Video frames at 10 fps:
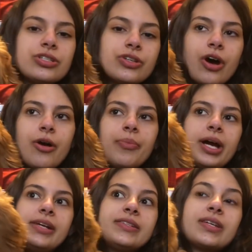just saw
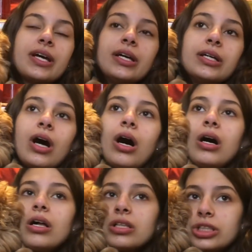my
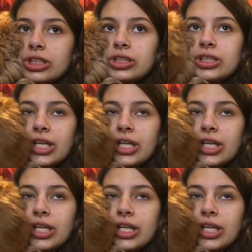psychologist